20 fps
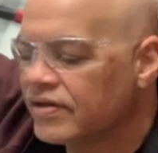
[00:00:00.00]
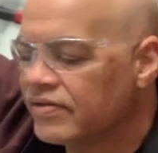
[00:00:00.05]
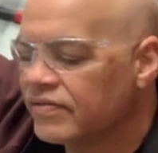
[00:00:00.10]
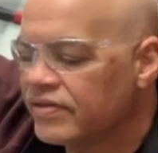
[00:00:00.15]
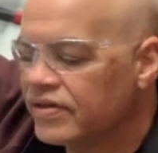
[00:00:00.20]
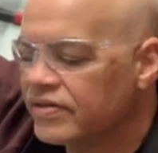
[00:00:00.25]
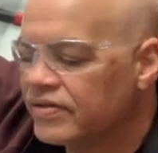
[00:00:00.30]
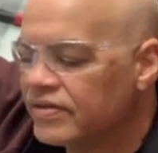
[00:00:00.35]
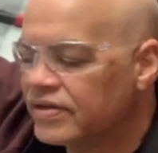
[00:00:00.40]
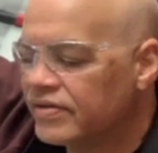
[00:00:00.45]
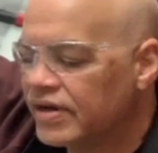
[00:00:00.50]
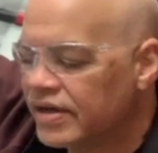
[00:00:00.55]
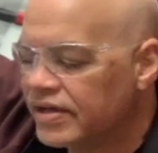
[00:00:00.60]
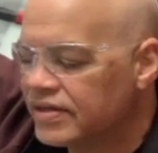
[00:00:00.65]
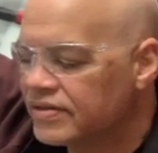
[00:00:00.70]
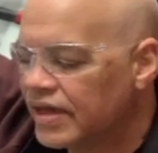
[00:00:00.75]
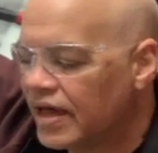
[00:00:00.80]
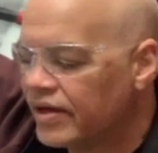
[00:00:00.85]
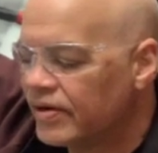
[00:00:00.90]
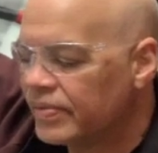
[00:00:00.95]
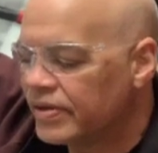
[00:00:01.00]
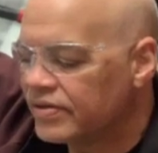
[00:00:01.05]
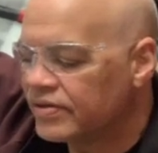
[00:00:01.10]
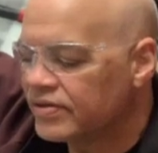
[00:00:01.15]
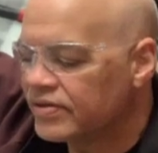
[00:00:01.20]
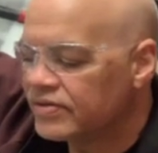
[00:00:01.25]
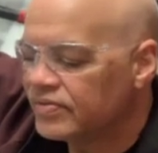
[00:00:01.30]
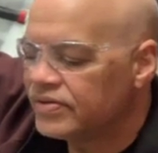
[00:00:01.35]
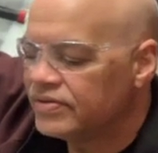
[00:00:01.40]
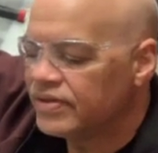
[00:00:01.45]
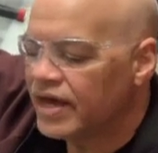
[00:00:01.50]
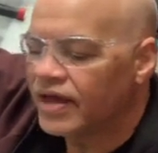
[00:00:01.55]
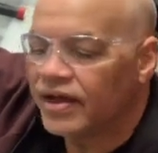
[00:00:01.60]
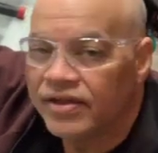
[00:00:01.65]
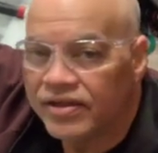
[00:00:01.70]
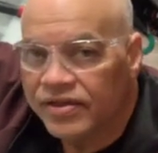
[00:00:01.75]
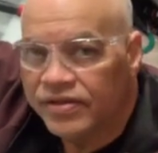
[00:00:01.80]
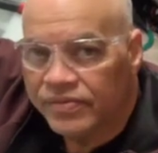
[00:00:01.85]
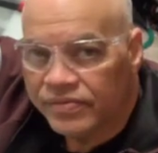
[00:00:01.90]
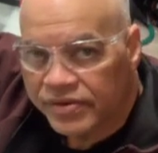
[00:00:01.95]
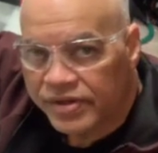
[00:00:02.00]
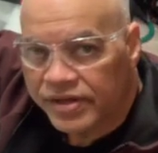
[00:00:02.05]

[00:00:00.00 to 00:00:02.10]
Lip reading: I want to cut this guy open. We'll do that.